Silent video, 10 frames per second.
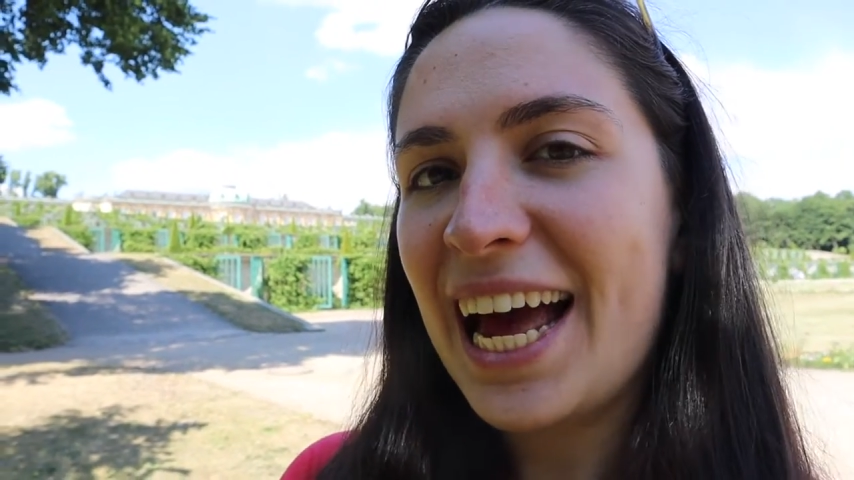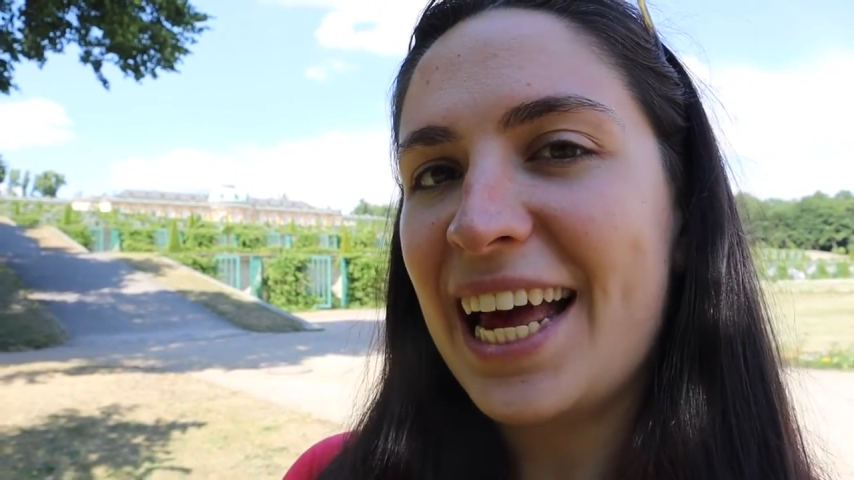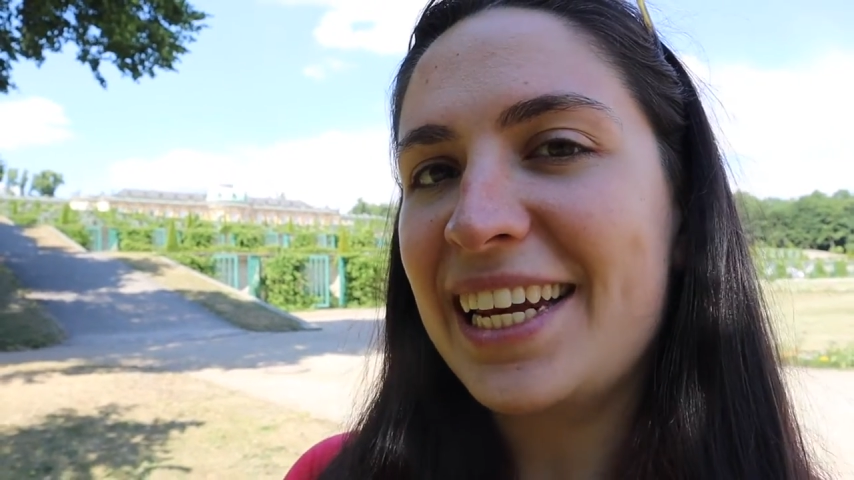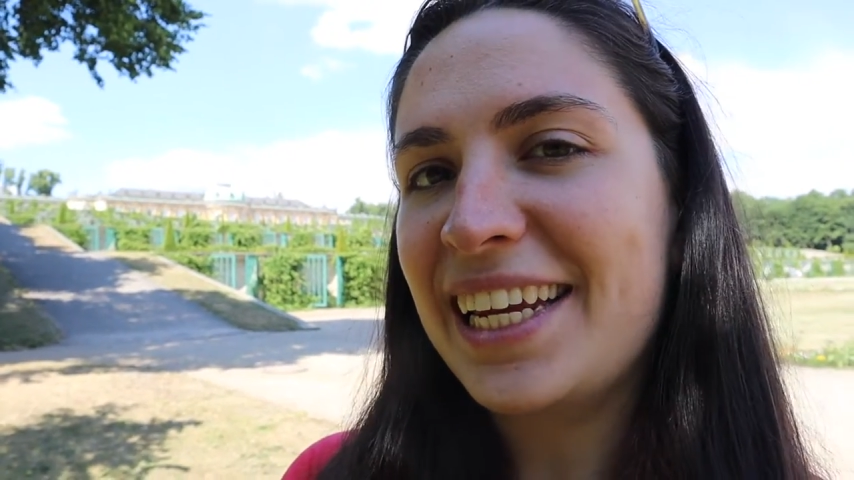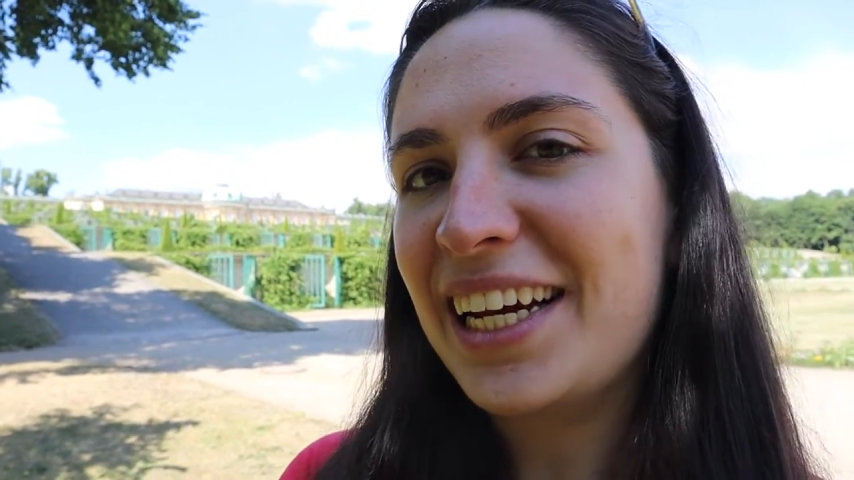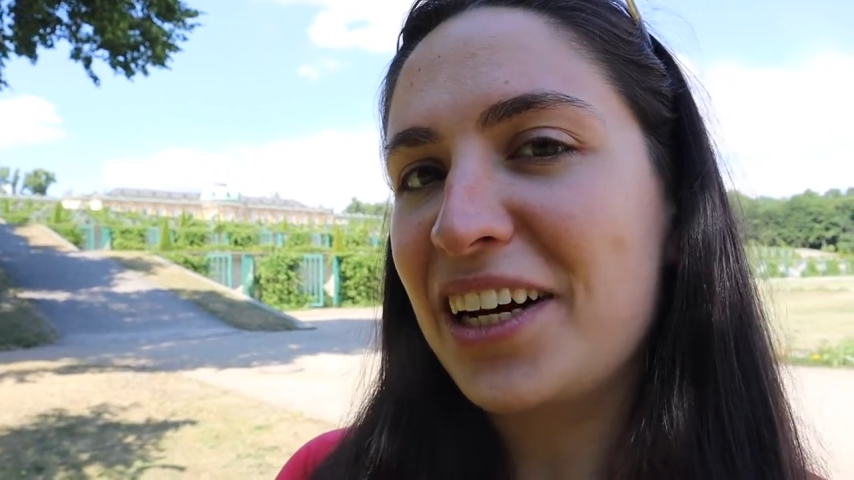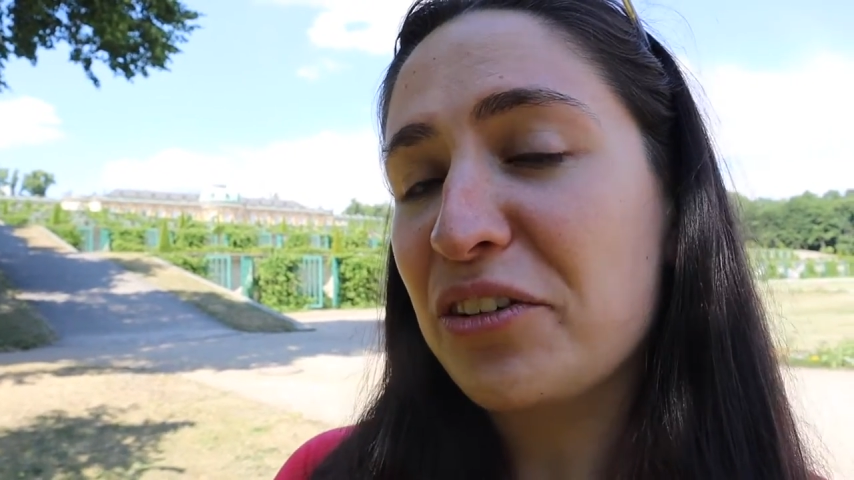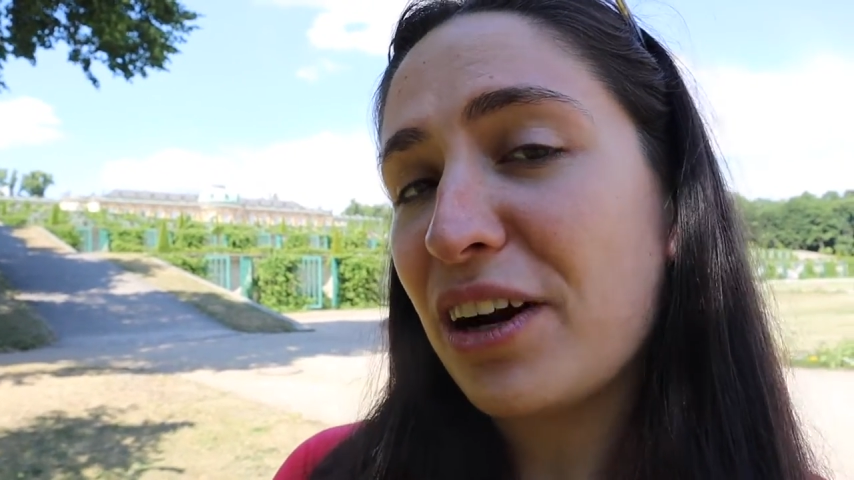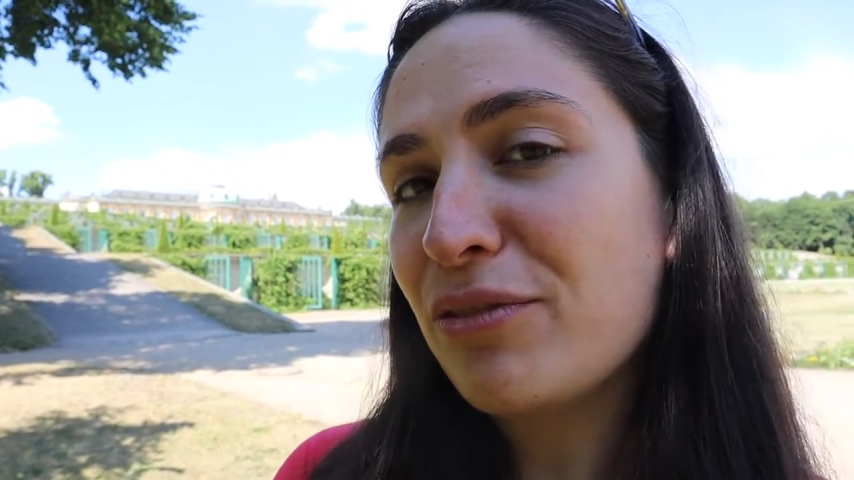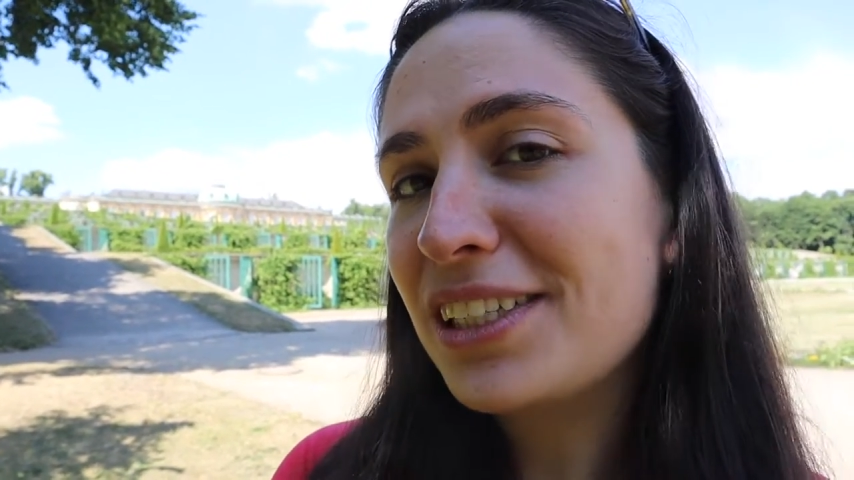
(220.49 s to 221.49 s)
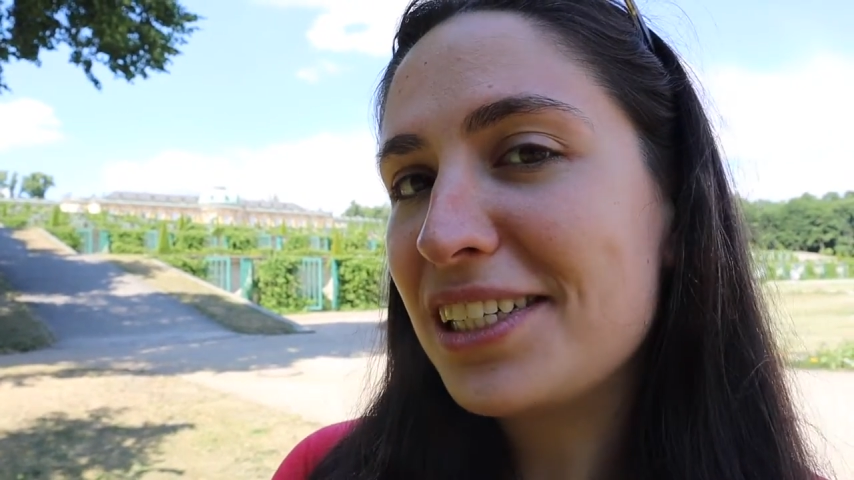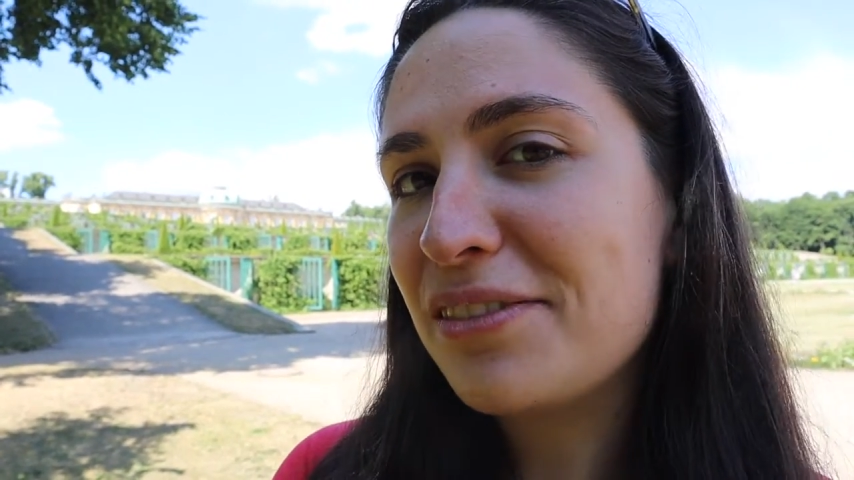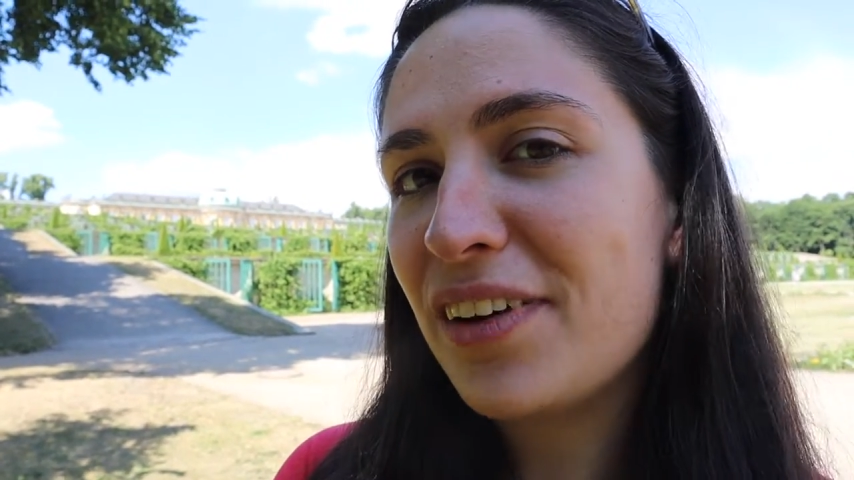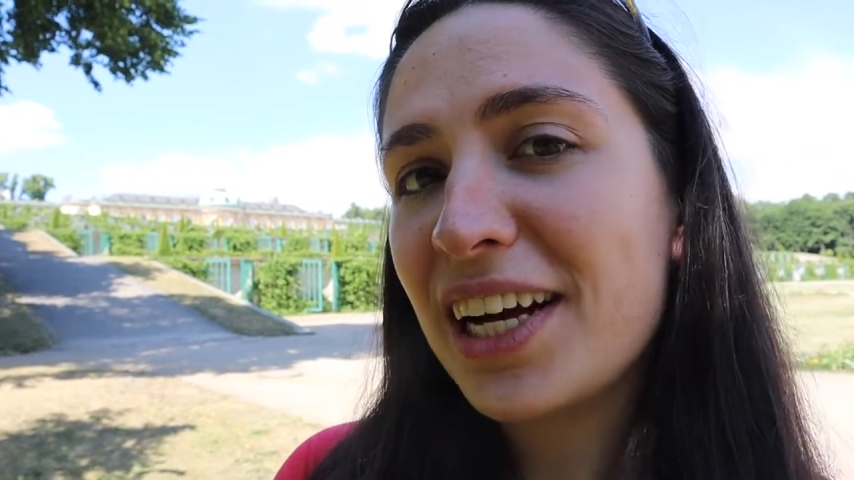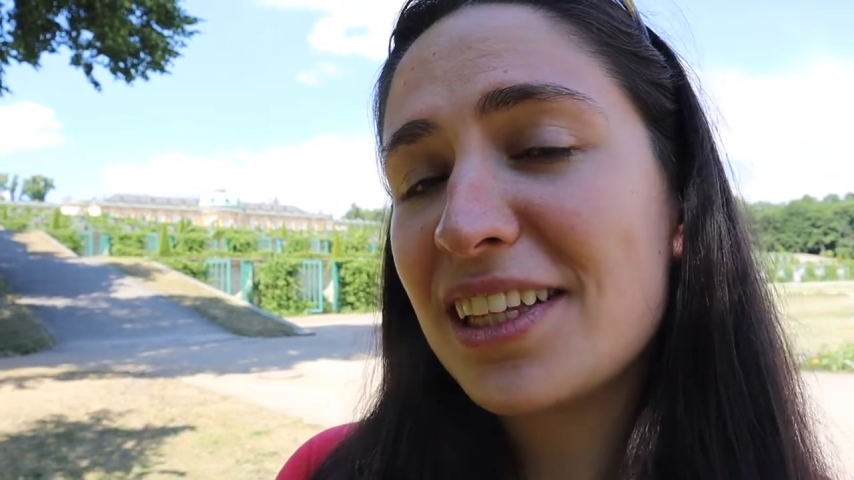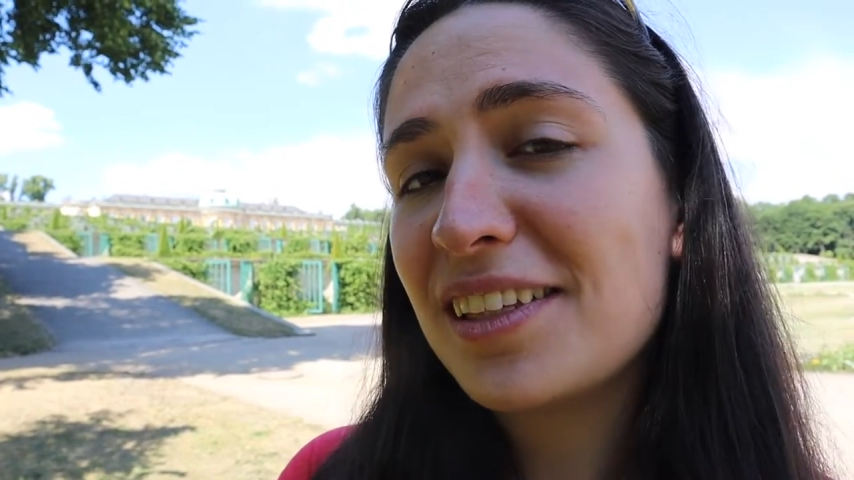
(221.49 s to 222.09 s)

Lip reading: And it references the fact